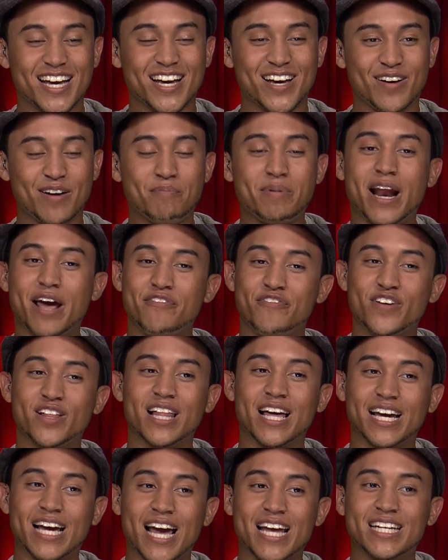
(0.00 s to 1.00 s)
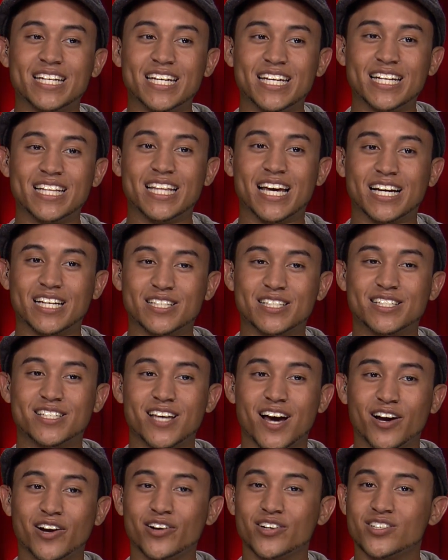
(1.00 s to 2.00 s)
uh, but I feel like I needed that because
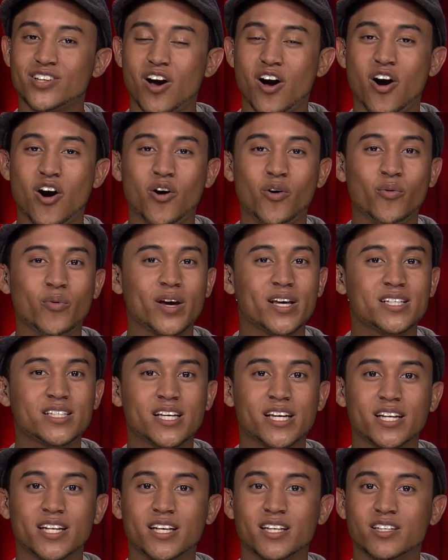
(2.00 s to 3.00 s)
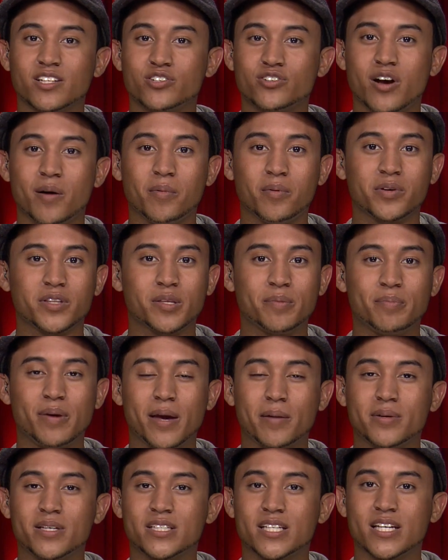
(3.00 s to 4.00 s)
Tucker's always getting into trouble with the
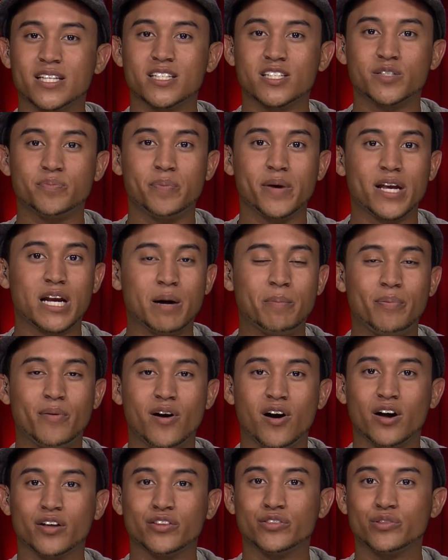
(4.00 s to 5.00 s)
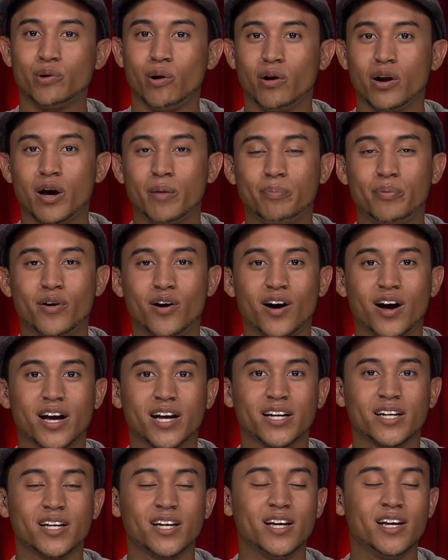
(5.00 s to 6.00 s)
babies, getting spit up on, thrown mm-hmm. up
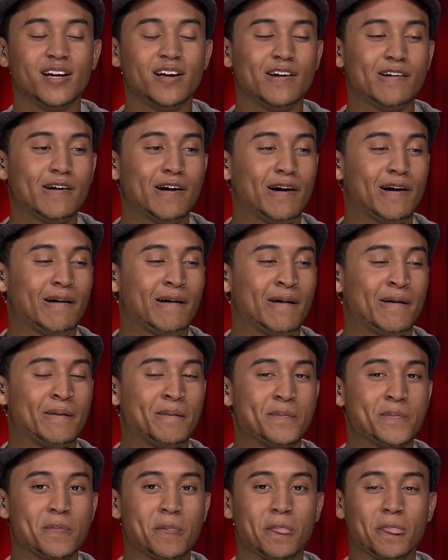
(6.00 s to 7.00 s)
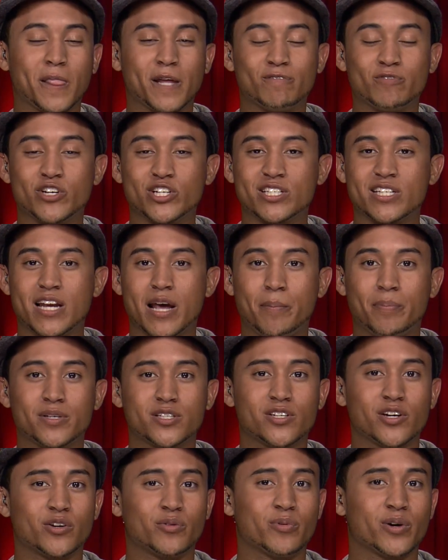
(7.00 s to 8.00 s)
on. Um, there's an
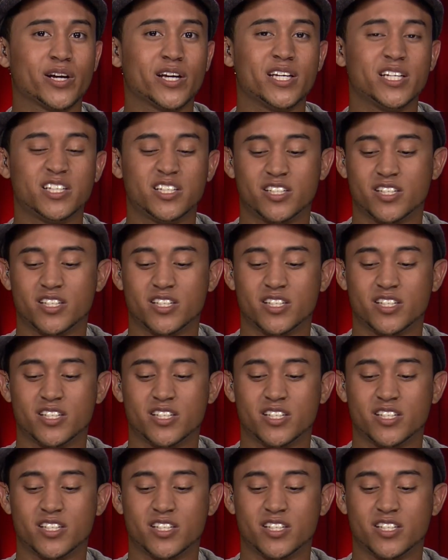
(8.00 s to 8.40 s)
episode where he